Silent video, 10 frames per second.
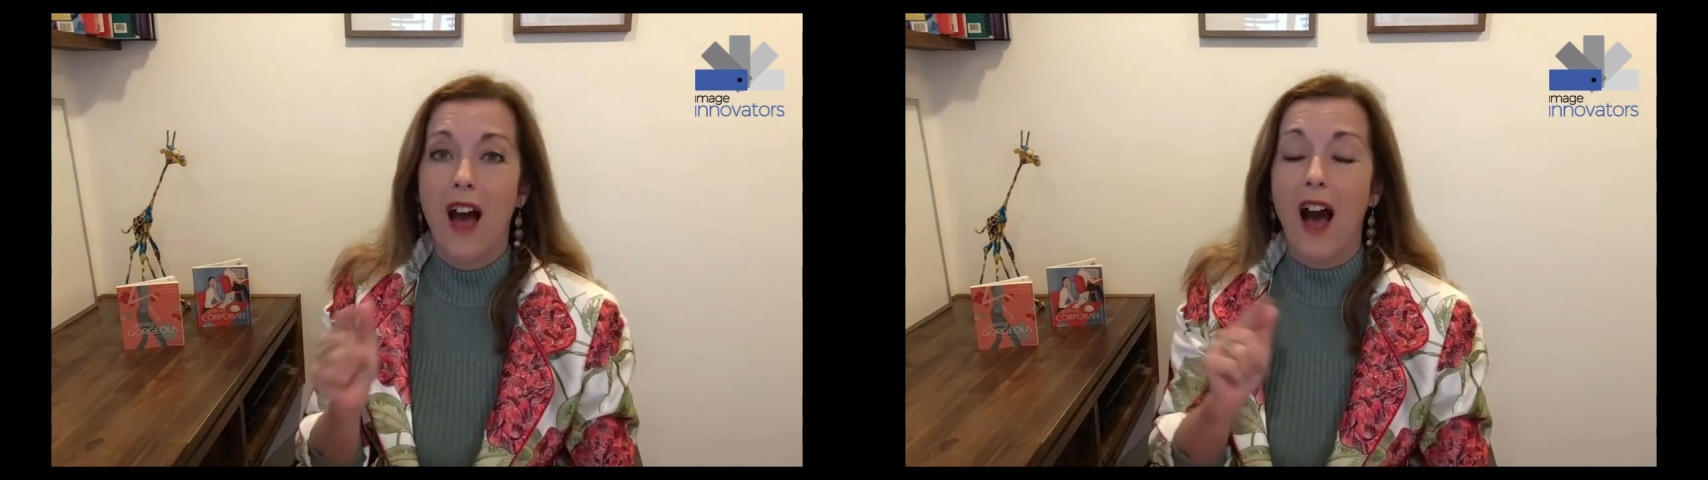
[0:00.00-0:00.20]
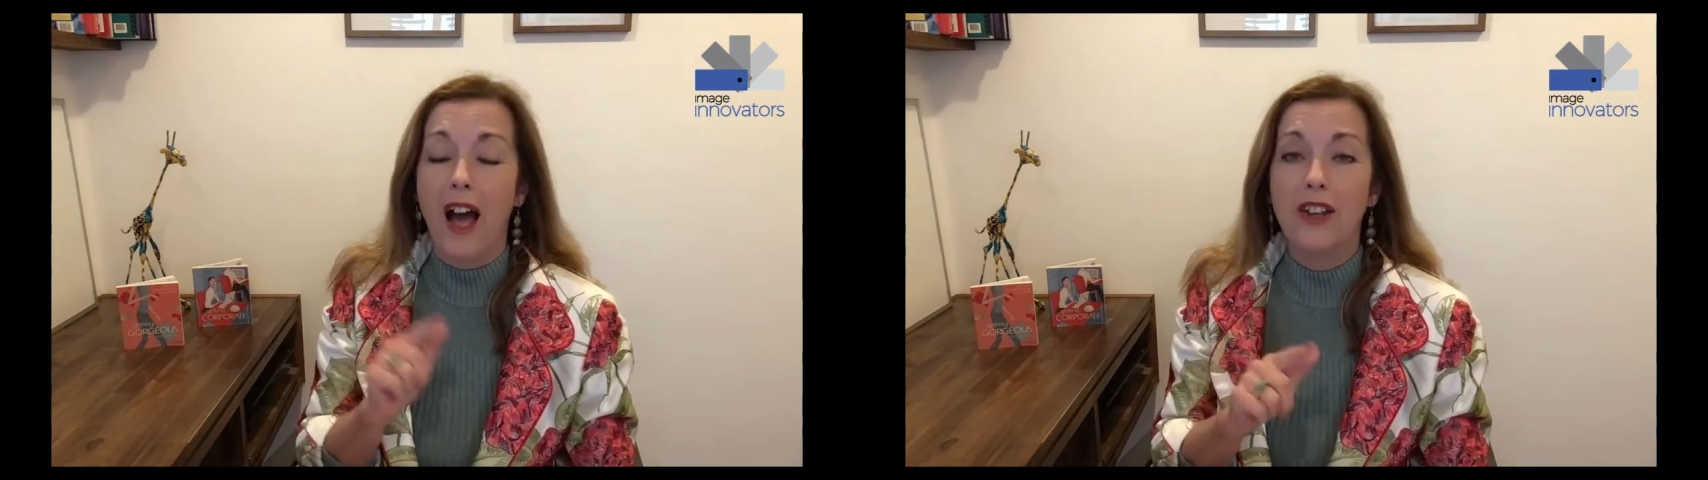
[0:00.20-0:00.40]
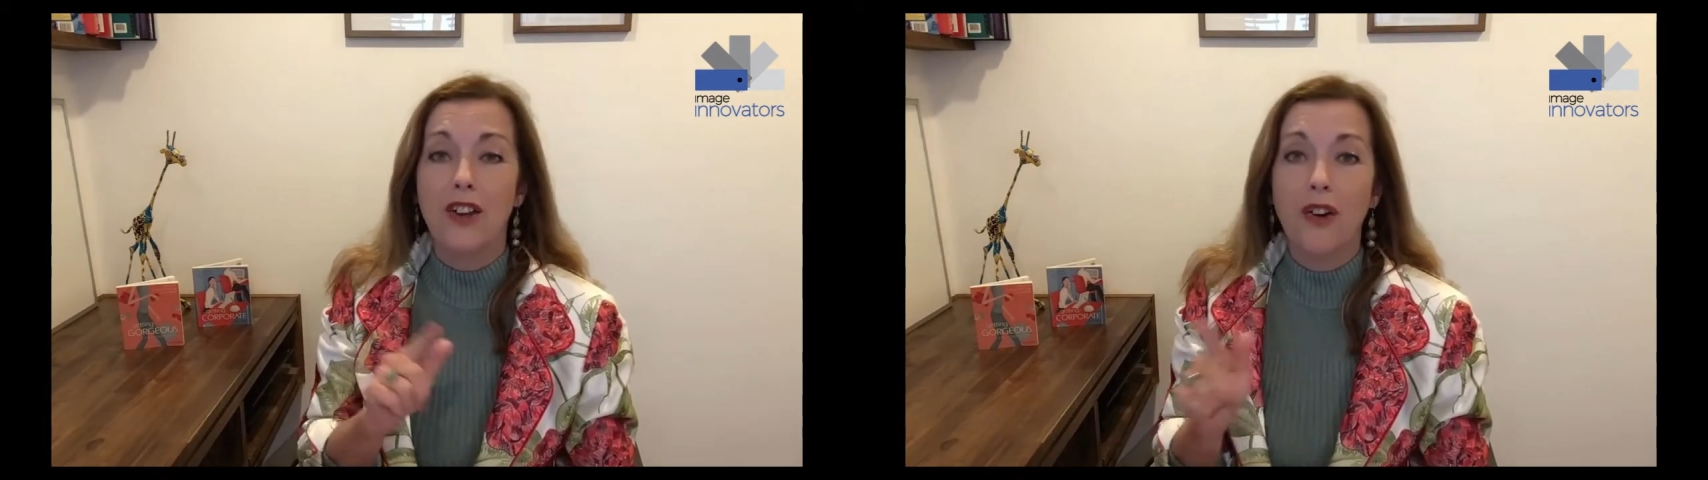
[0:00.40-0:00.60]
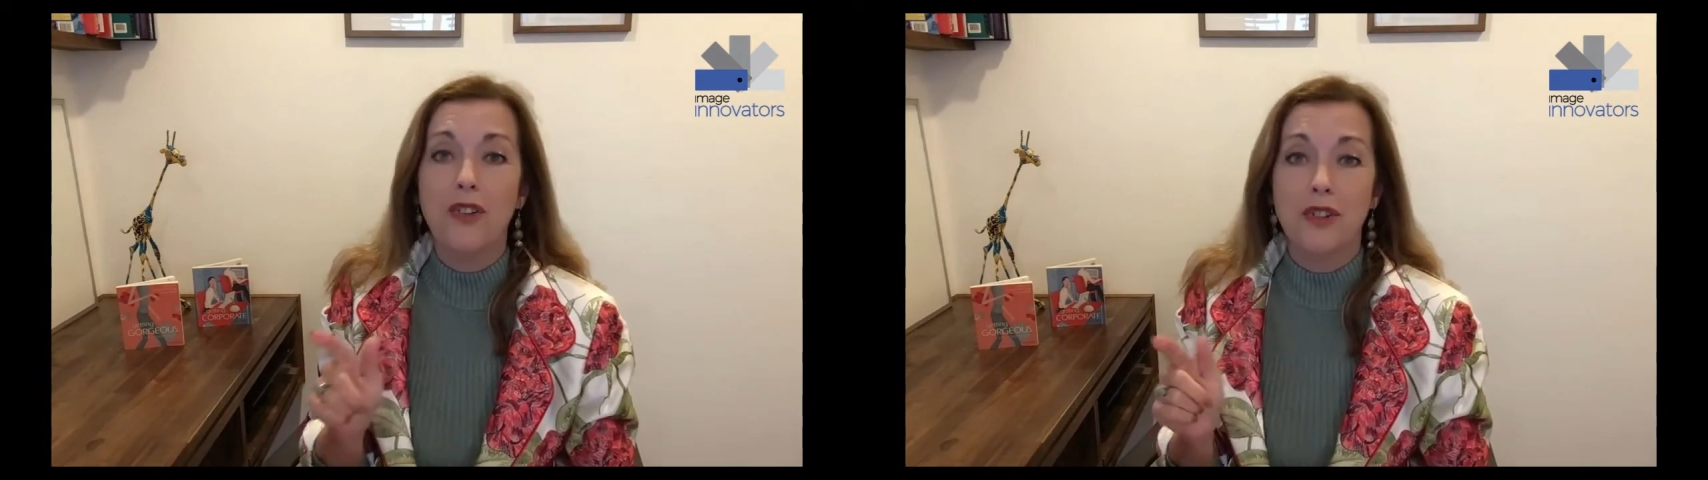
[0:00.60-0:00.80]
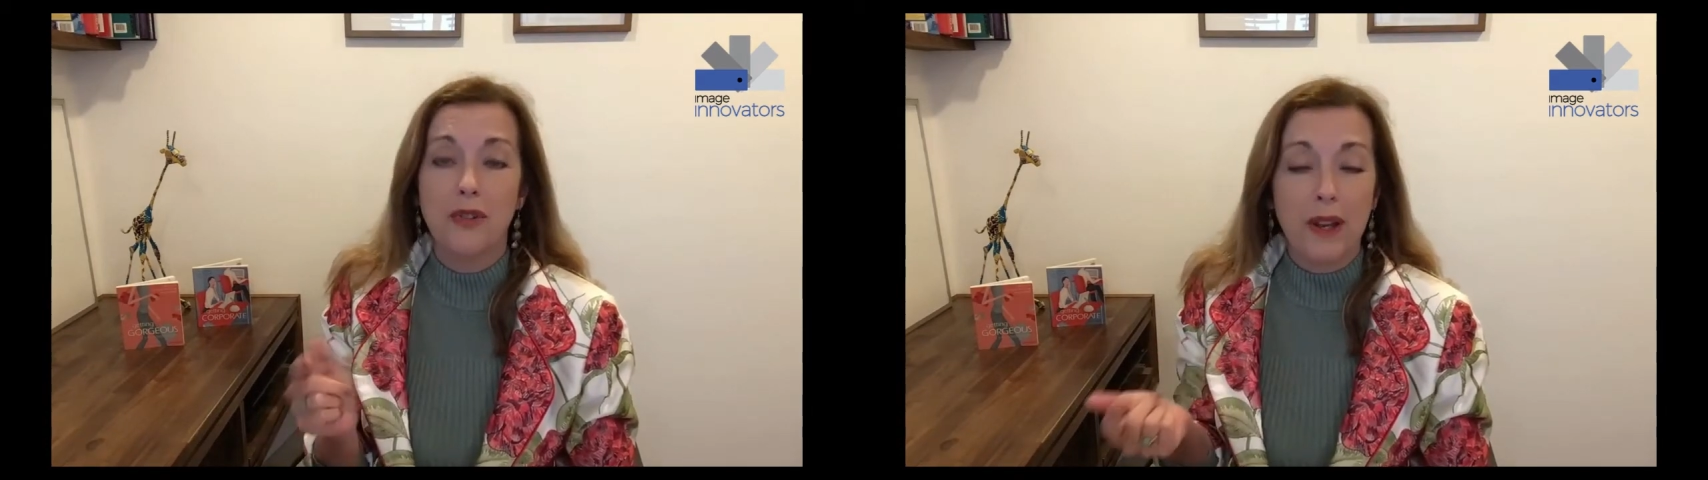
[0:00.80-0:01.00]
I go
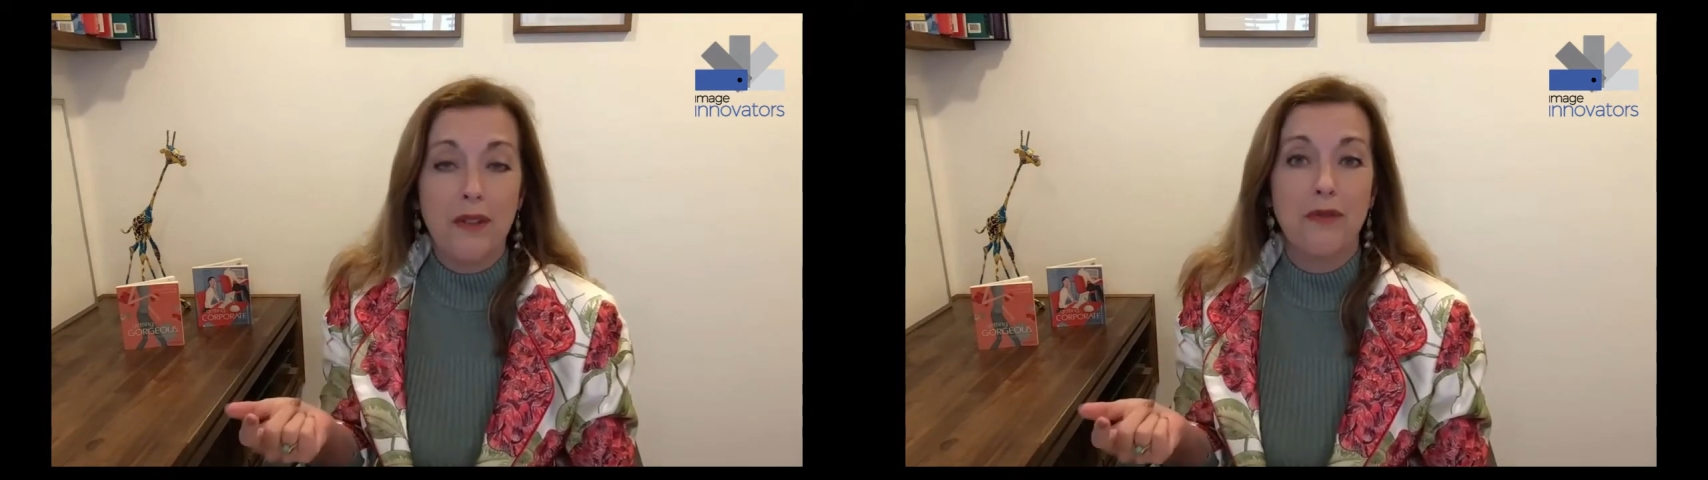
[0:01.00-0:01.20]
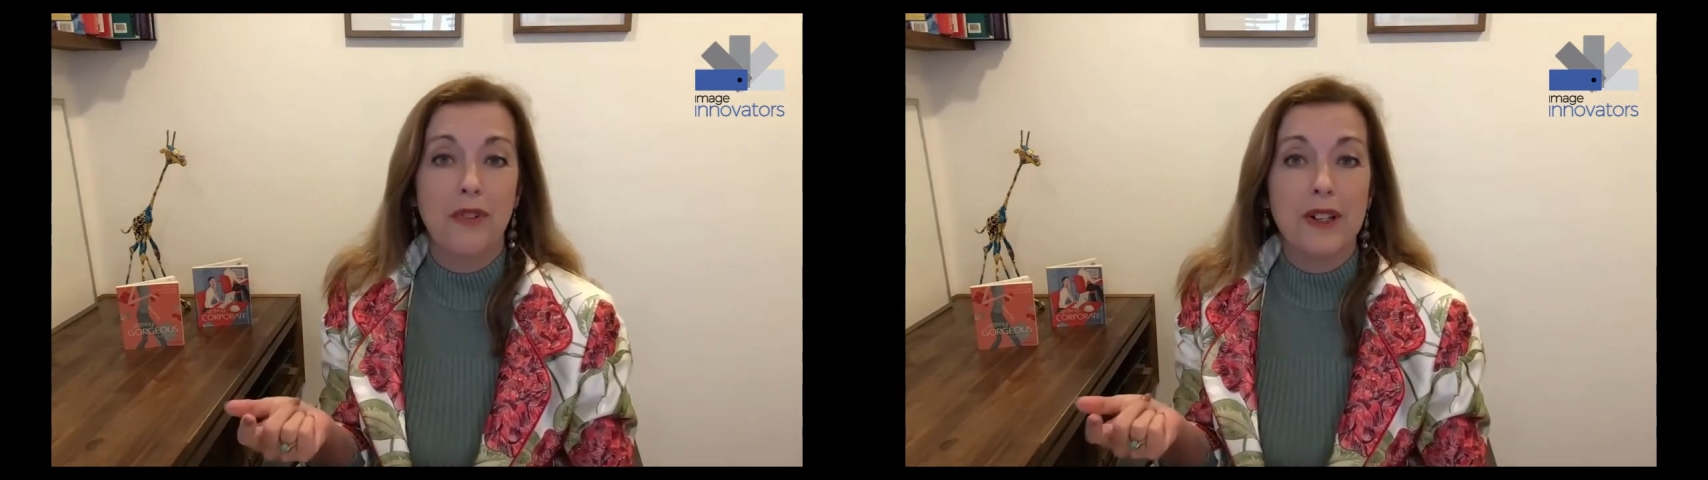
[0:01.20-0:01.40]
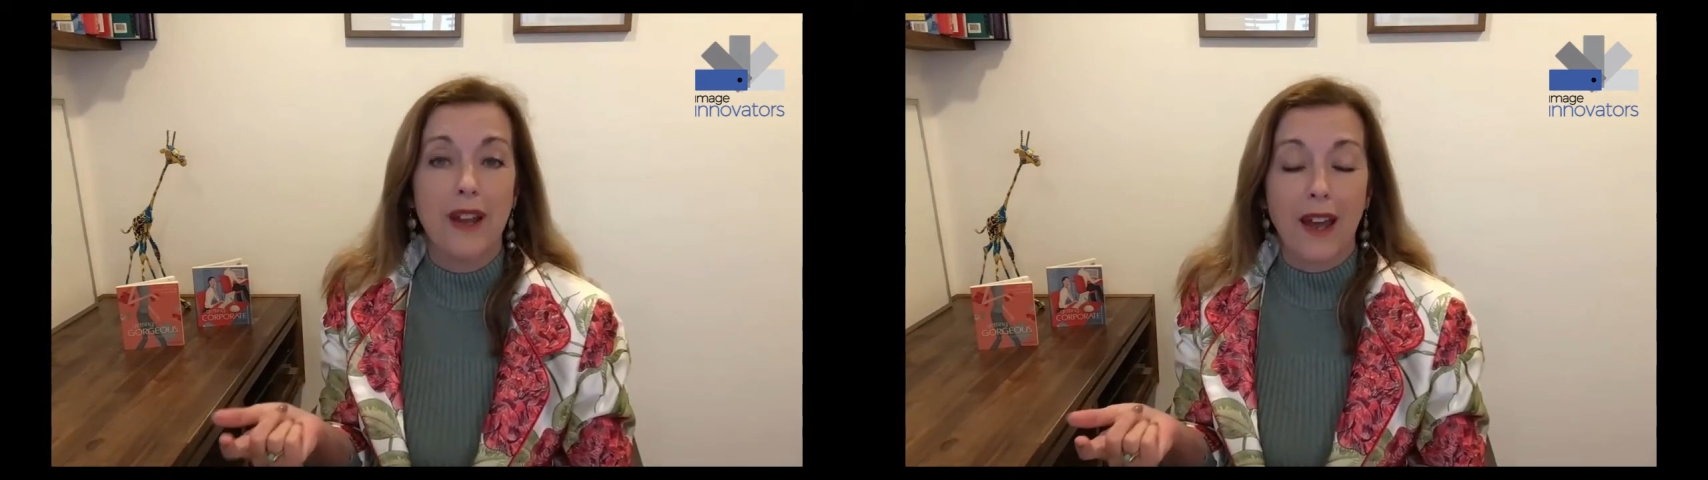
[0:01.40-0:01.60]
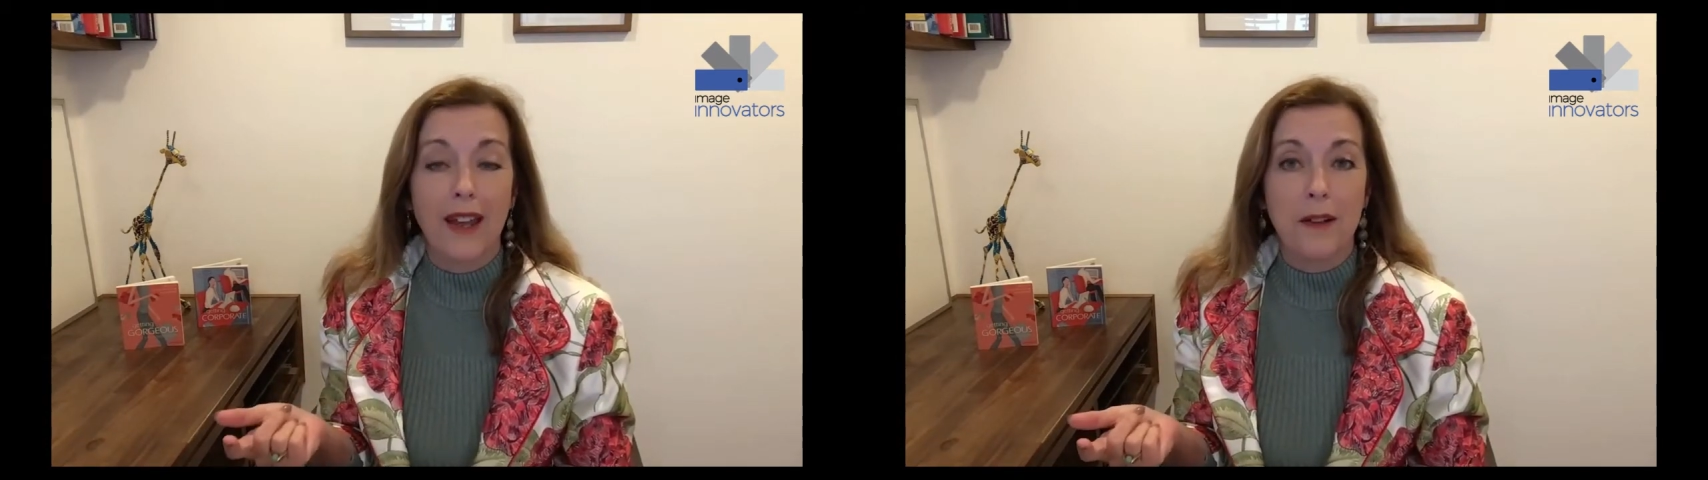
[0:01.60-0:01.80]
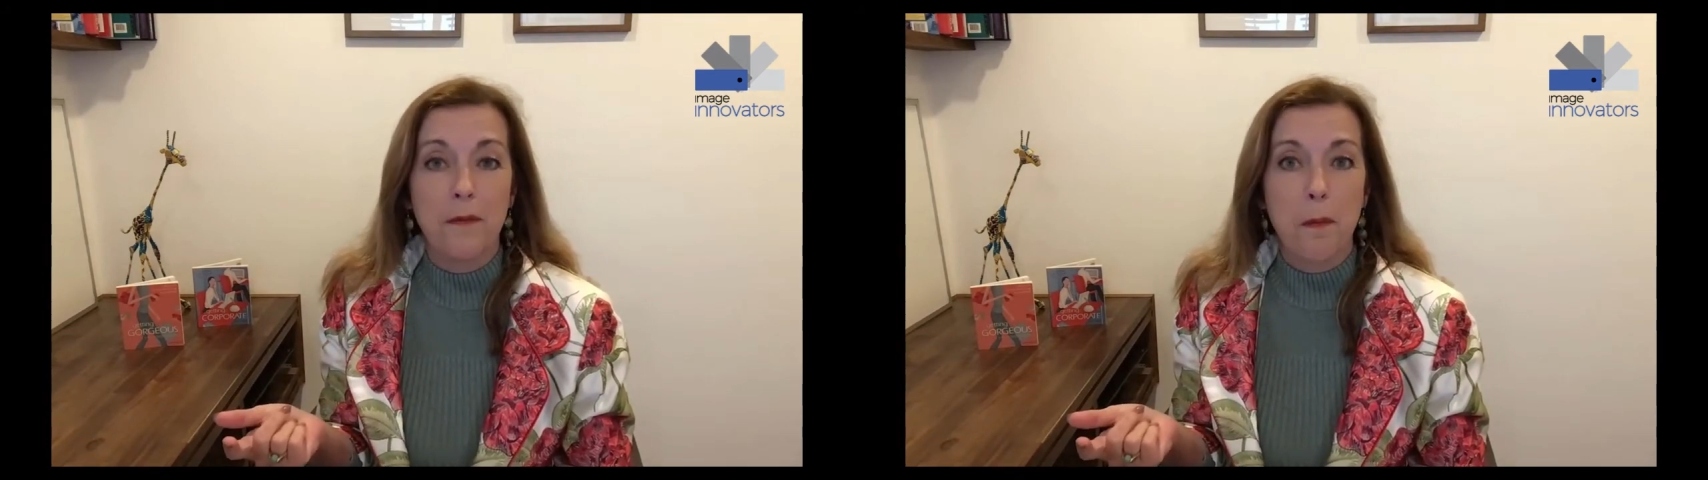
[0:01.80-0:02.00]
to every
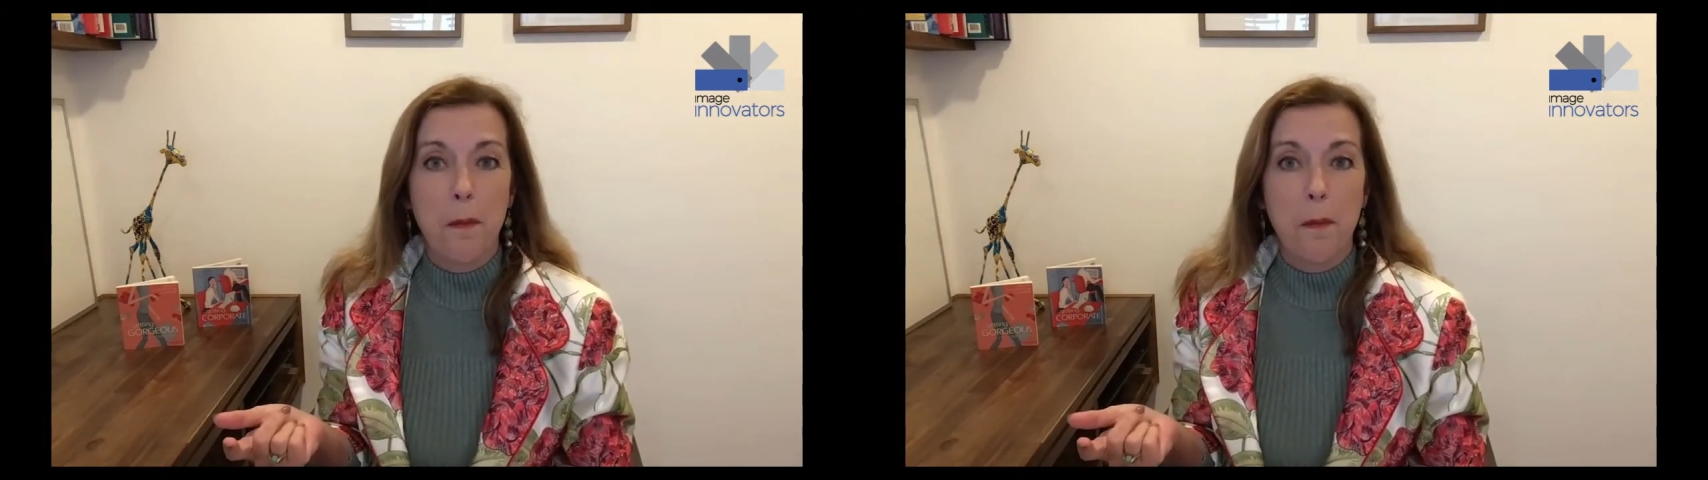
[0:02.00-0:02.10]
day.